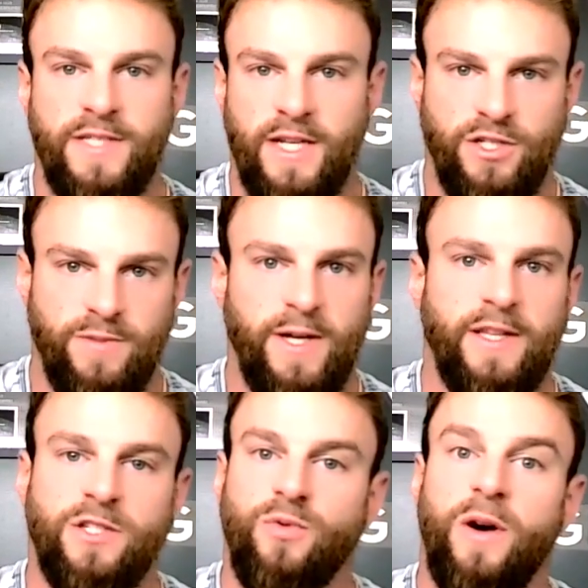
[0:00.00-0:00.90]
sessions a month,
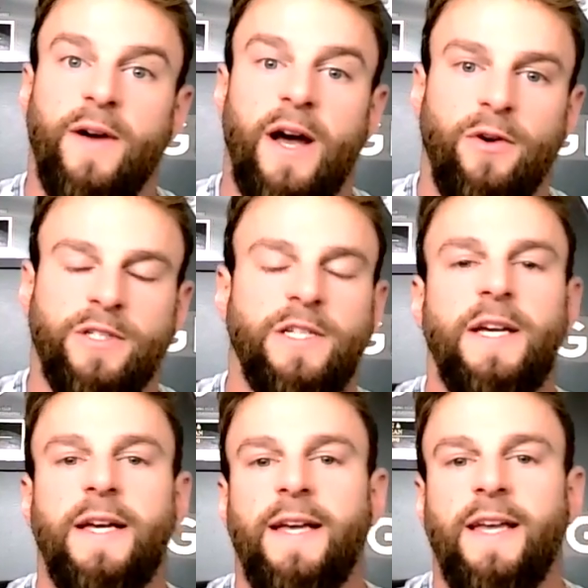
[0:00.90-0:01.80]
that's 12 hours.
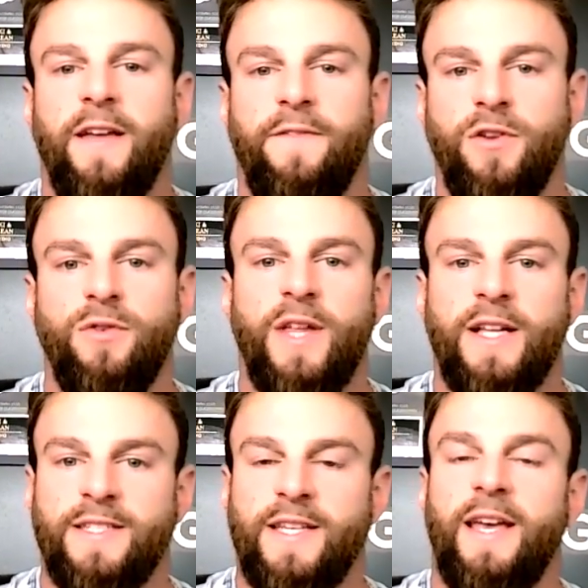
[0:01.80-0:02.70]
If you then
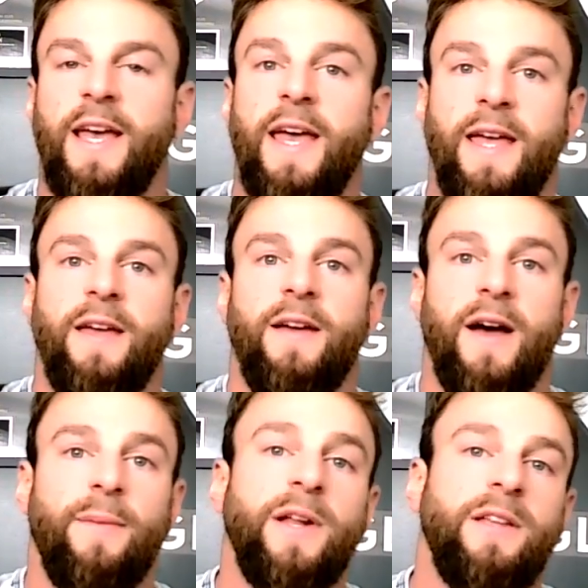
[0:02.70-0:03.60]
say, hey,
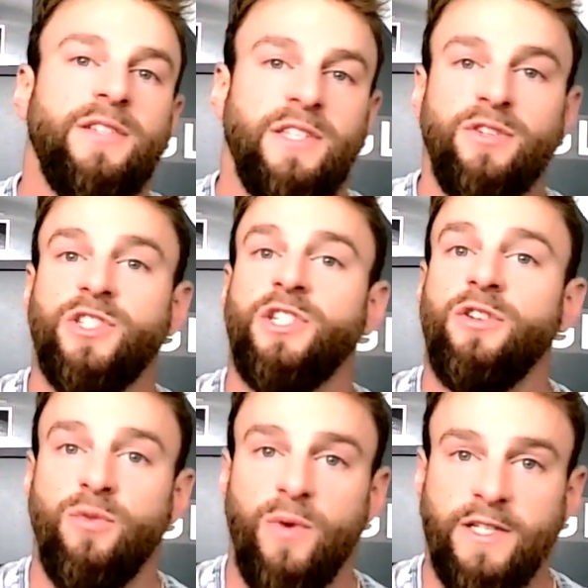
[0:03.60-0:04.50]
I'm gonna still see
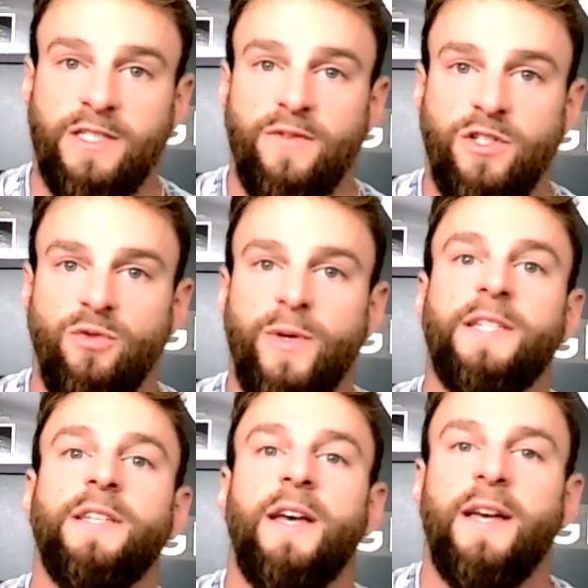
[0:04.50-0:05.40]
you once every 2
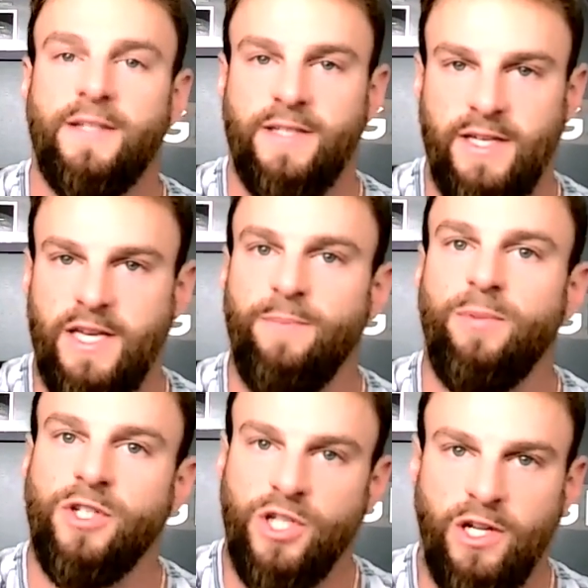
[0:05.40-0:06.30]
weeks to keep
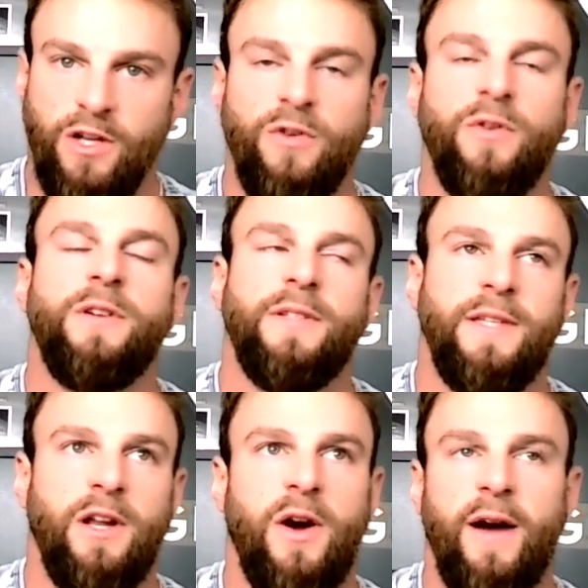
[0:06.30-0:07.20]
pushing you,
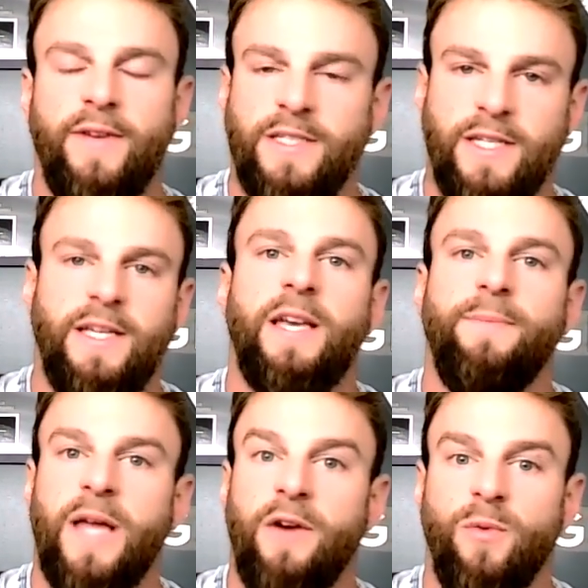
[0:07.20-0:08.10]
you know, obviously
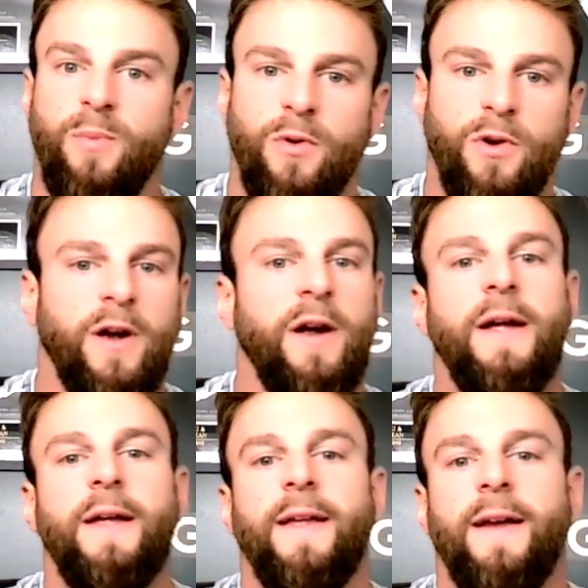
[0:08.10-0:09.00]
keep that rapport,
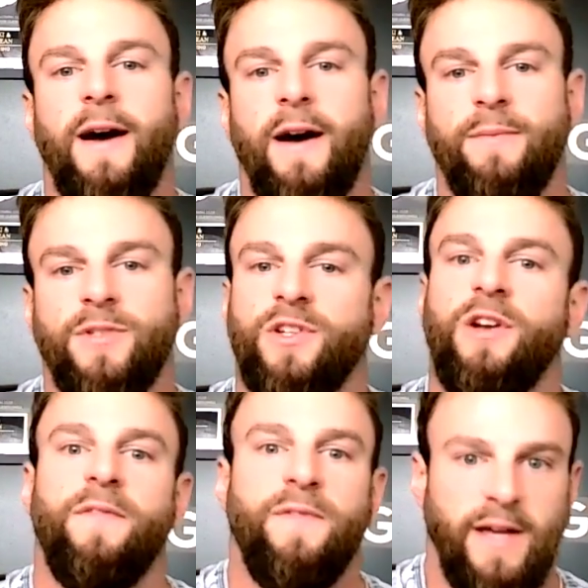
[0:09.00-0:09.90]
so you
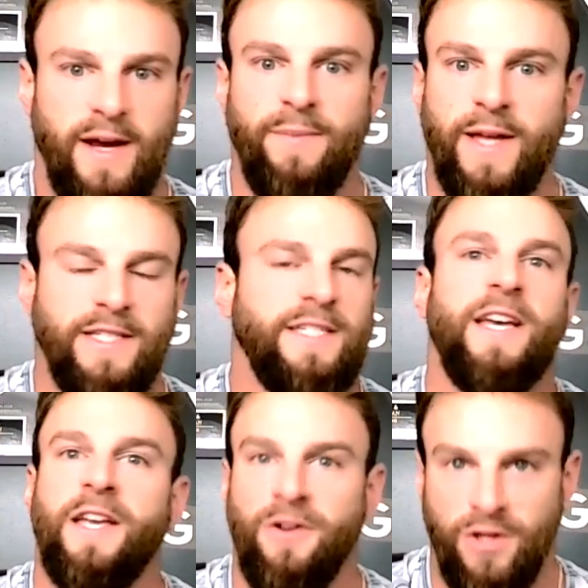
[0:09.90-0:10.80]
don't feel like I'm like just
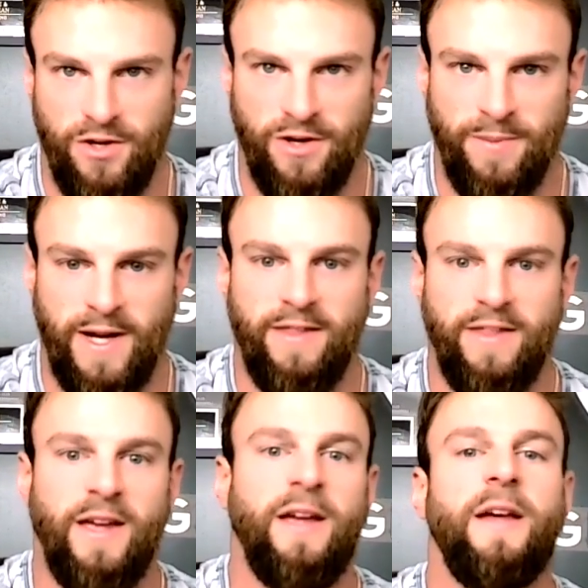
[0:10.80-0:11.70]
kicking you to the curb kind of
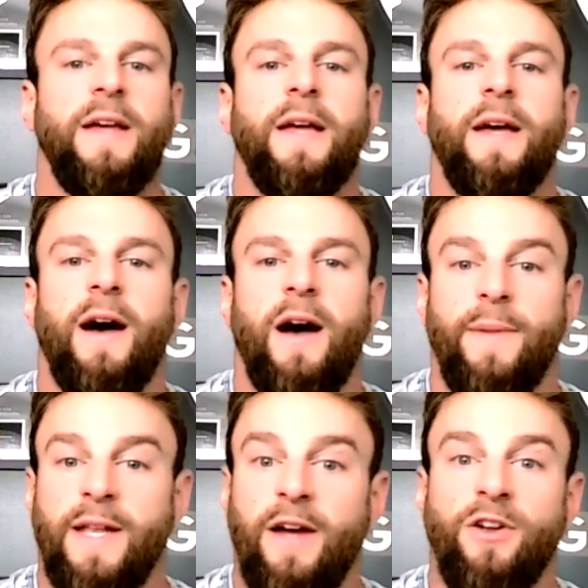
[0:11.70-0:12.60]
thing.
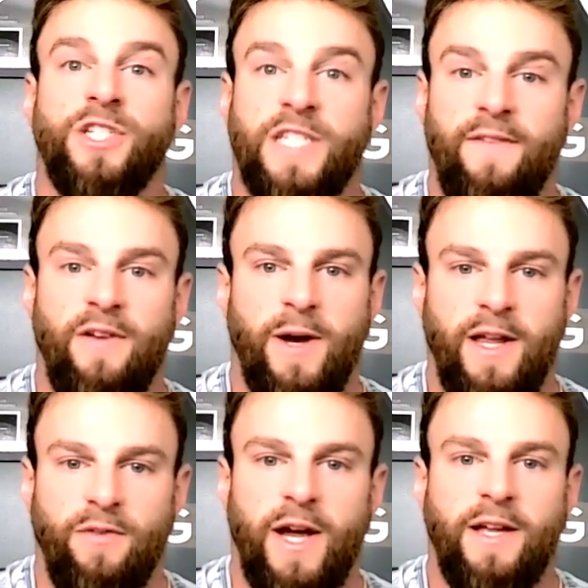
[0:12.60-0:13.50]
And now you're saving money,
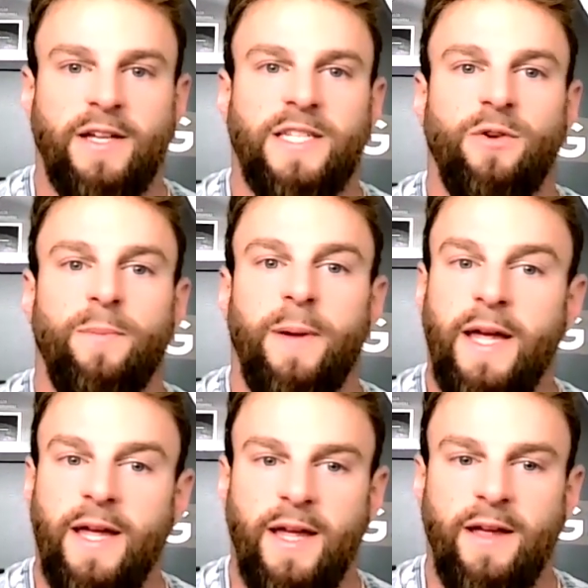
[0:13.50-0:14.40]
right? Because they were
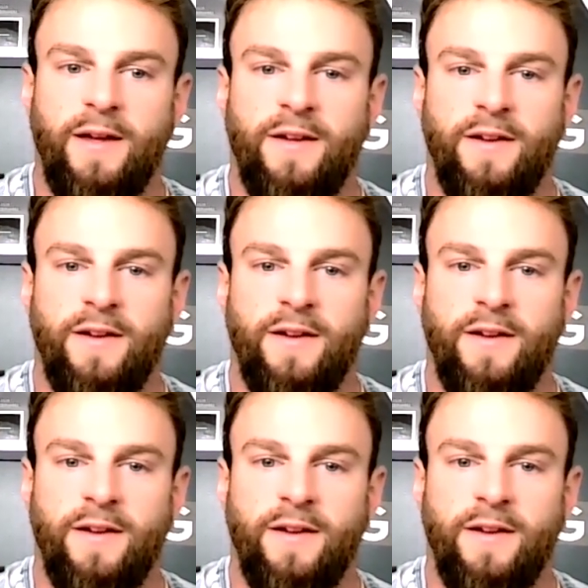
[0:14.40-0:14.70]
paying,